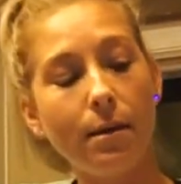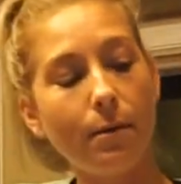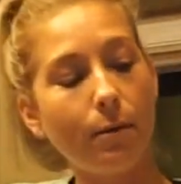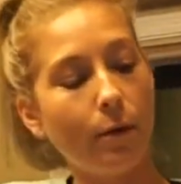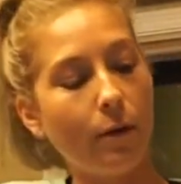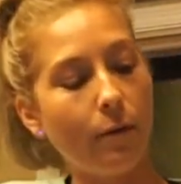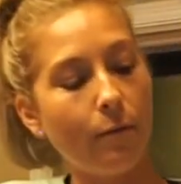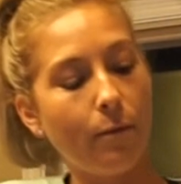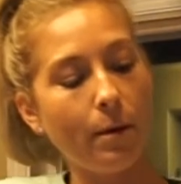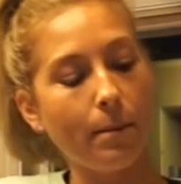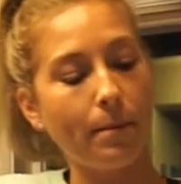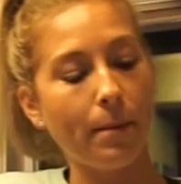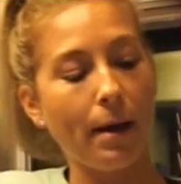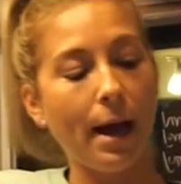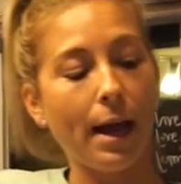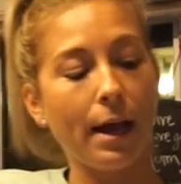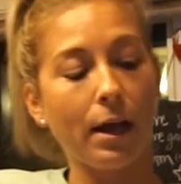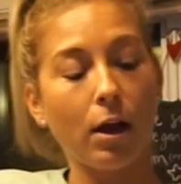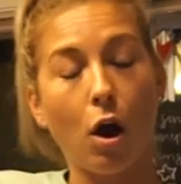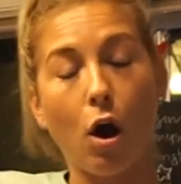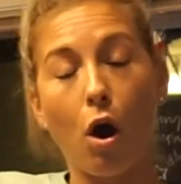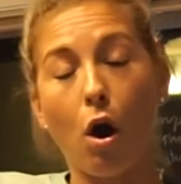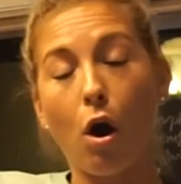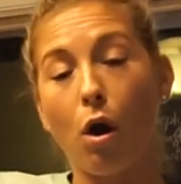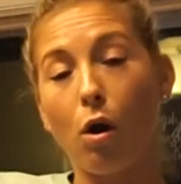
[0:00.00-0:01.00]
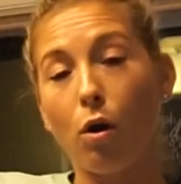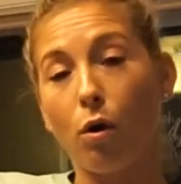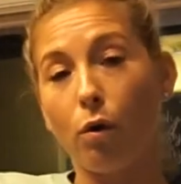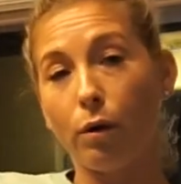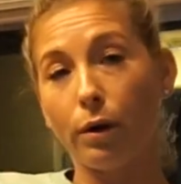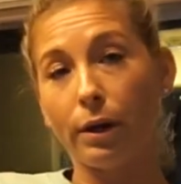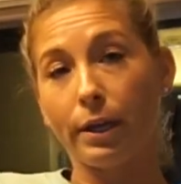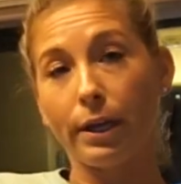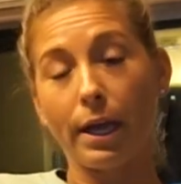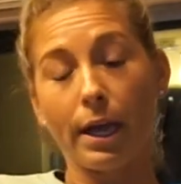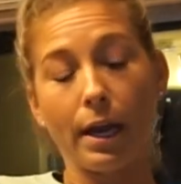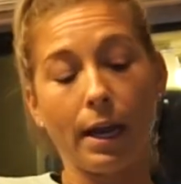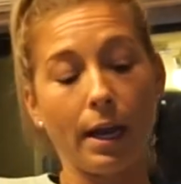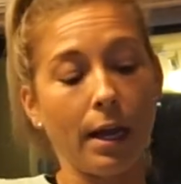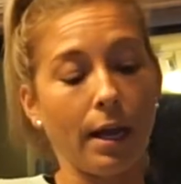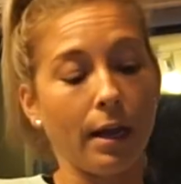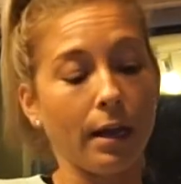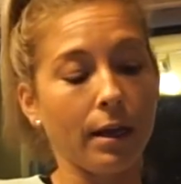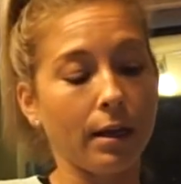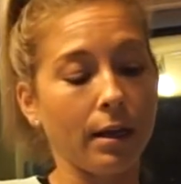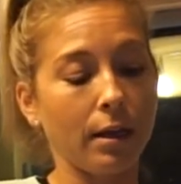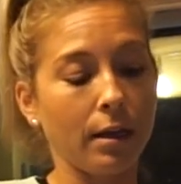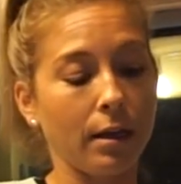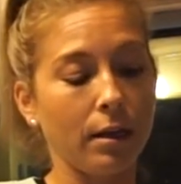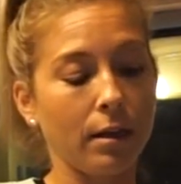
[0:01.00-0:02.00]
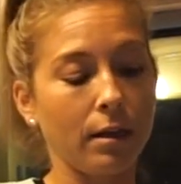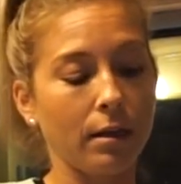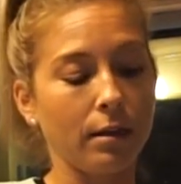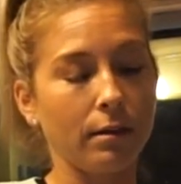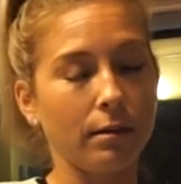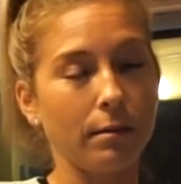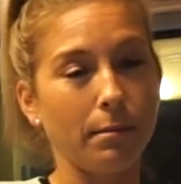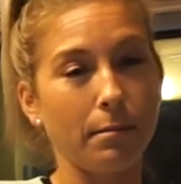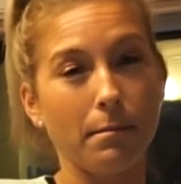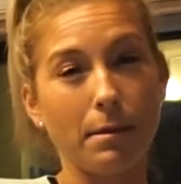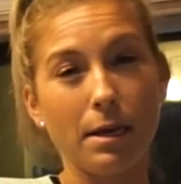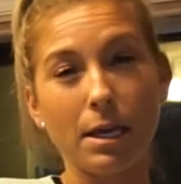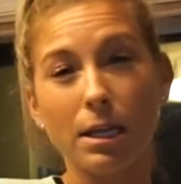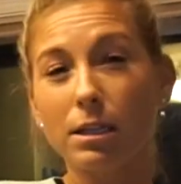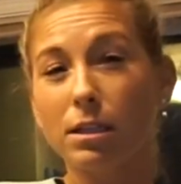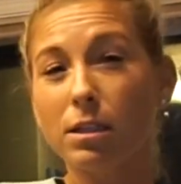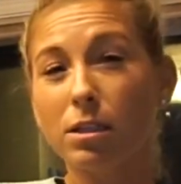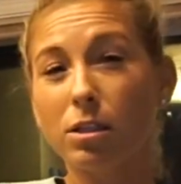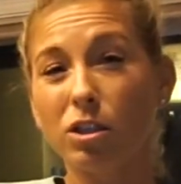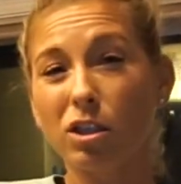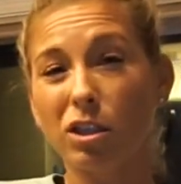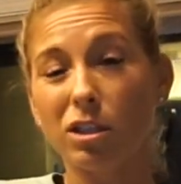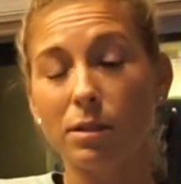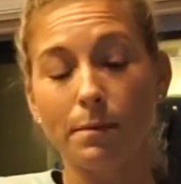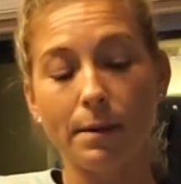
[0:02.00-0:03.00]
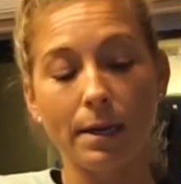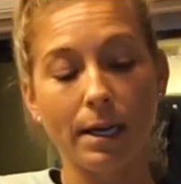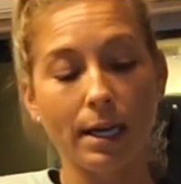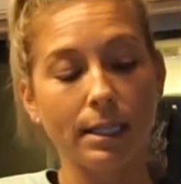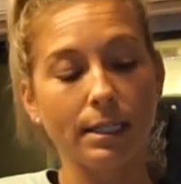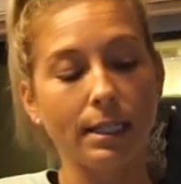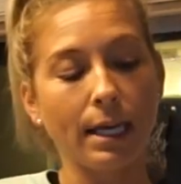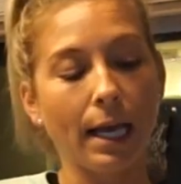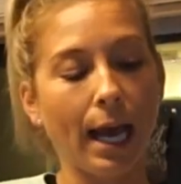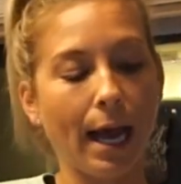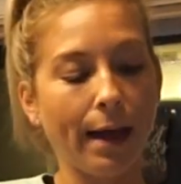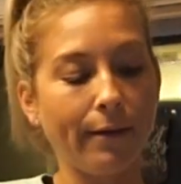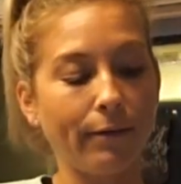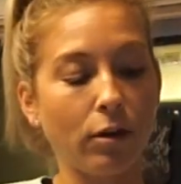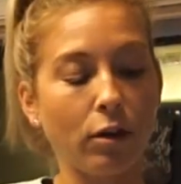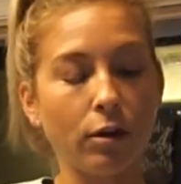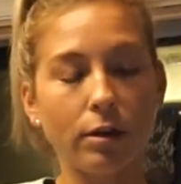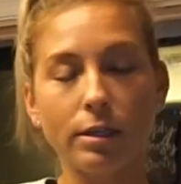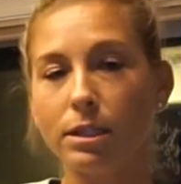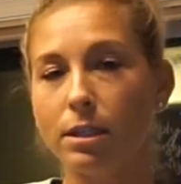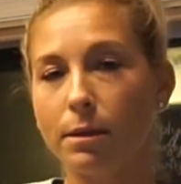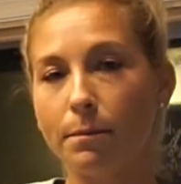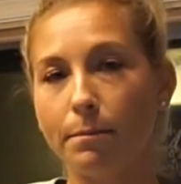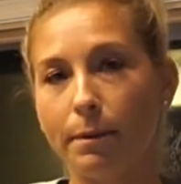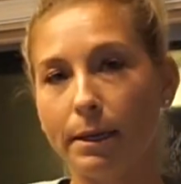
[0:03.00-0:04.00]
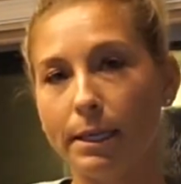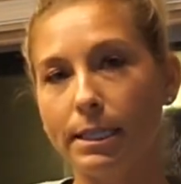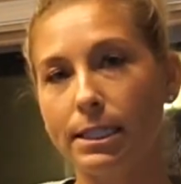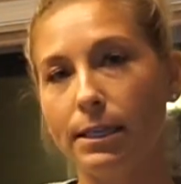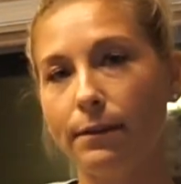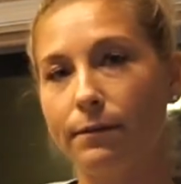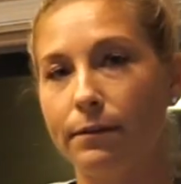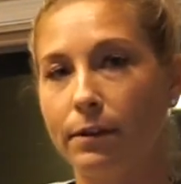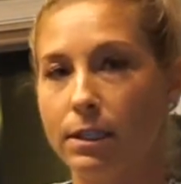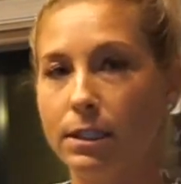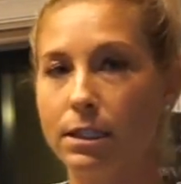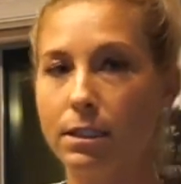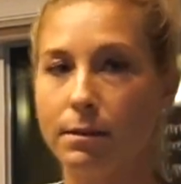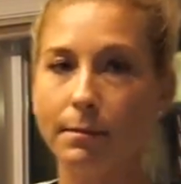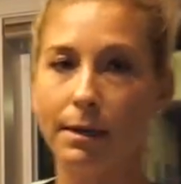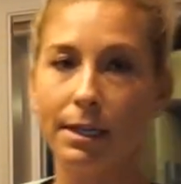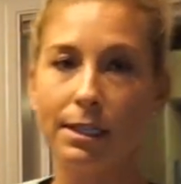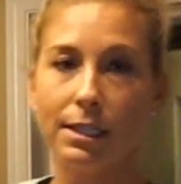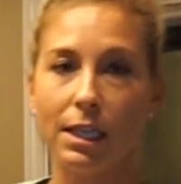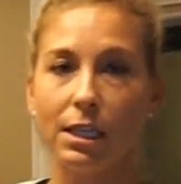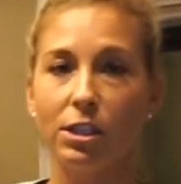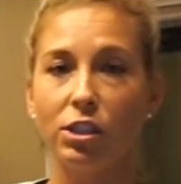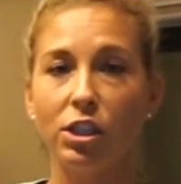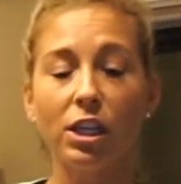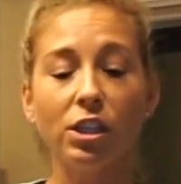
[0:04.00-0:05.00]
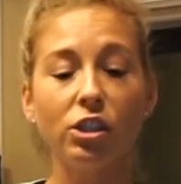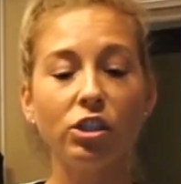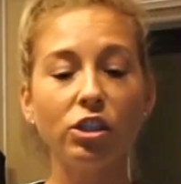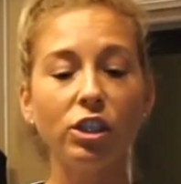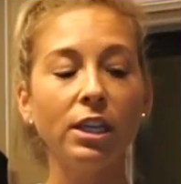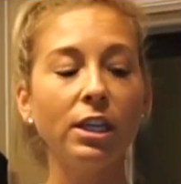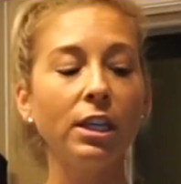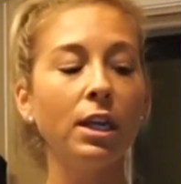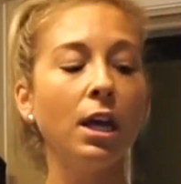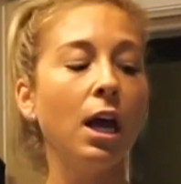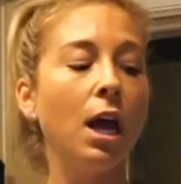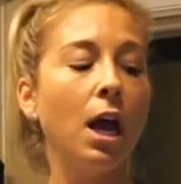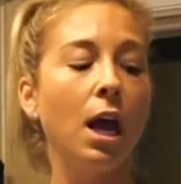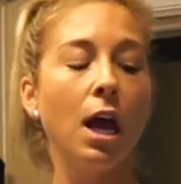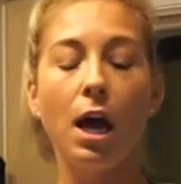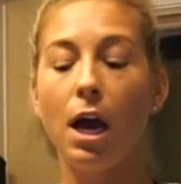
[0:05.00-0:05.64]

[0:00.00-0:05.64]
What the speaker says: We've been buying all organic meats just because I have noticed a big difference in my digestion.